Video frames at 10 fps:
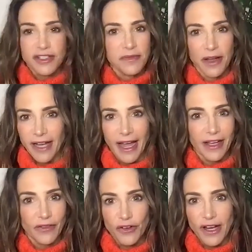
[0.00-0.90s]
a guy off
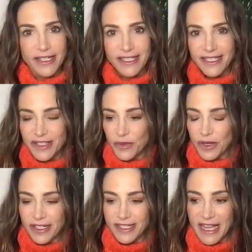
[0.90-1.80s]
Craigslist to work
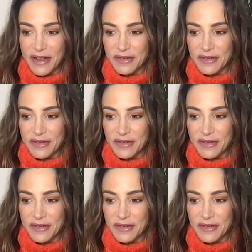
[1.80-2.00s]
sound